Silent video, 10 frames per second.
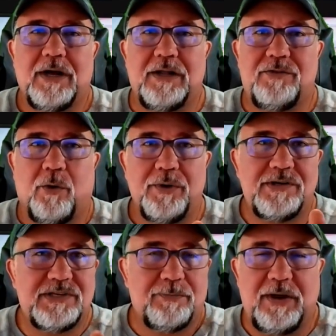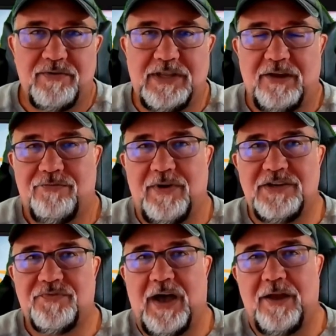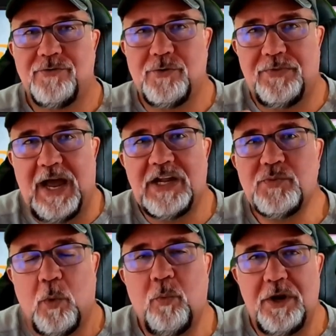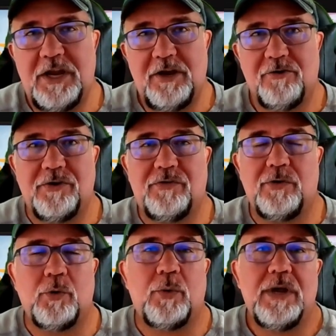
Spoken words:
Don't accept everything at face value. So that's what we're here to do.